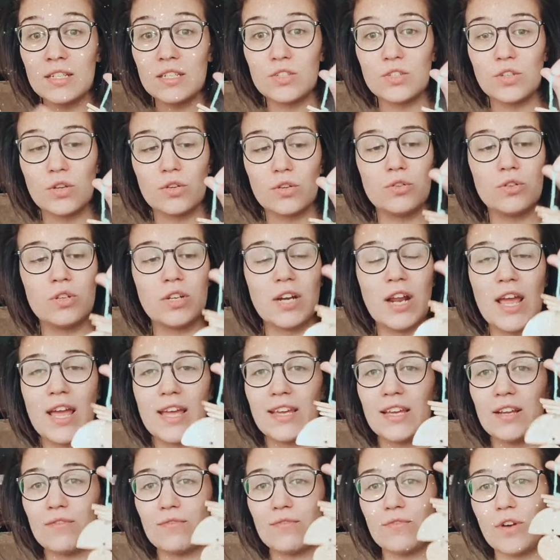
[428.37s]
So you could hang
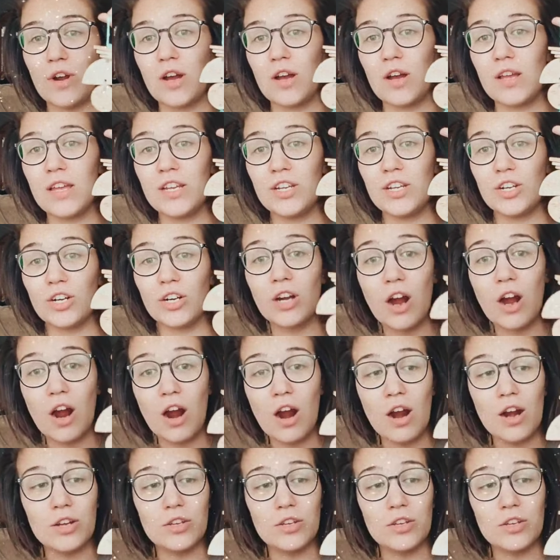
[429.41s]
it from in your car.